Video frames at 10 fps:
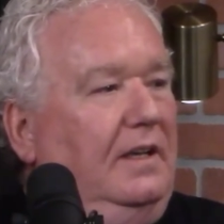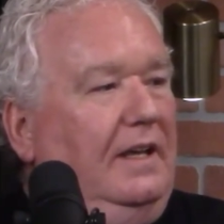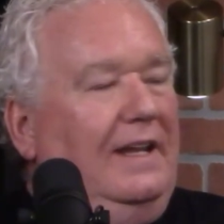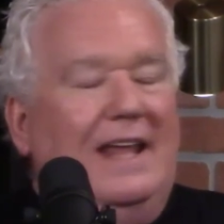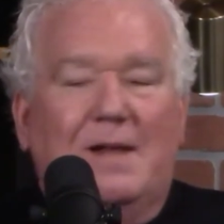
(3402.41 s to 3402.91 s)

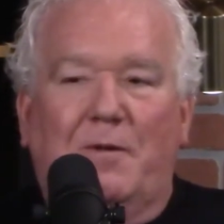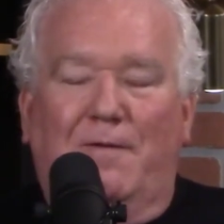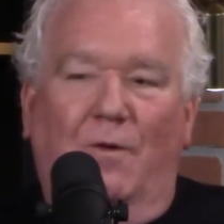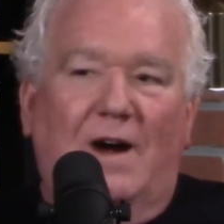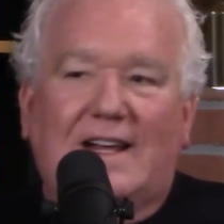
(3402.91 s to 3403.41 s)
And
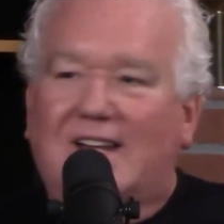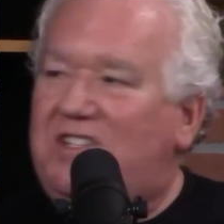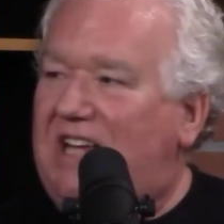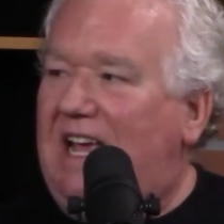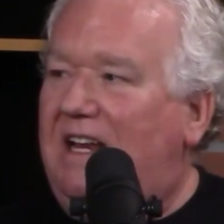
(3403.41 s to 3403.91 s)
before I can
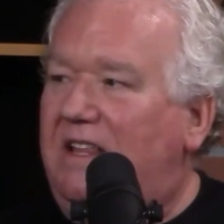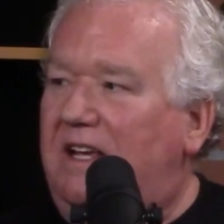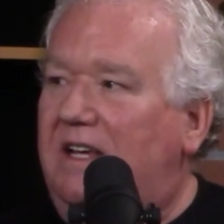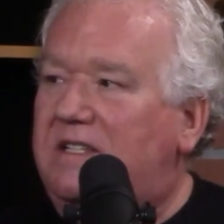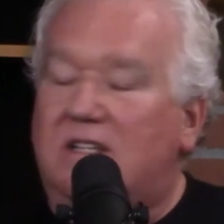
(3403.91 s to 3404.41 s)
say
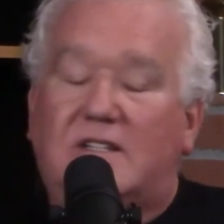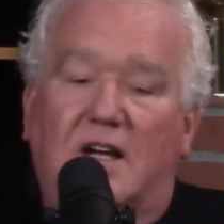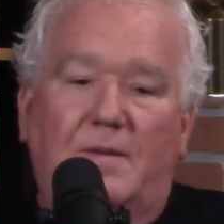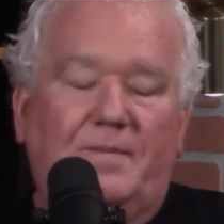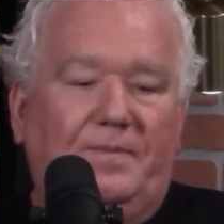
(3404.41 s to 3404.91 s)
anything, he says,
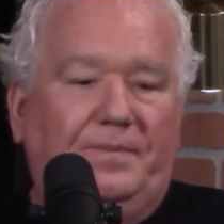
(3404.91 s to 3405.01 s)
Tom,